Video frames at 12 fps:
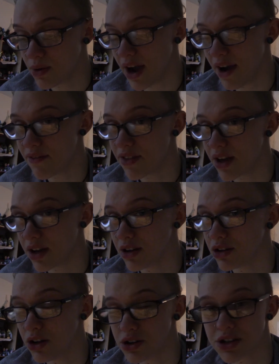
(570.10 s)
have the
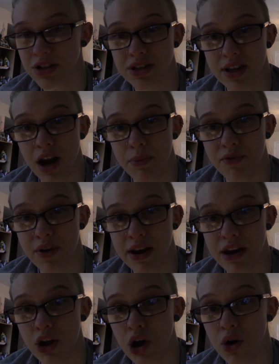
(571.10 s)
enclosure set up and ready
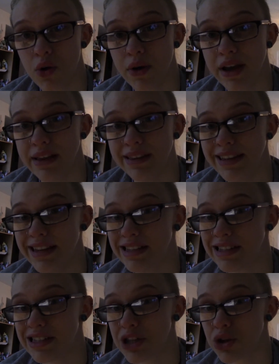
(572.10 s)
to go at
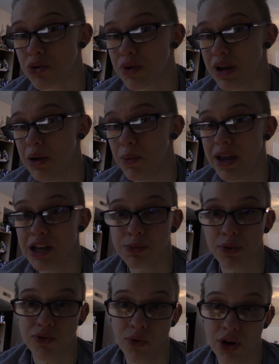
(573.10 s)
least 3 weeks
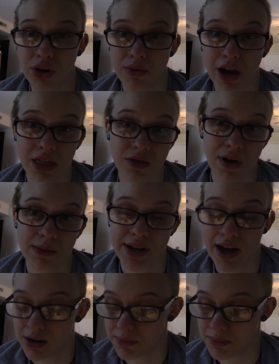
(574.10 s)
before you get the reptile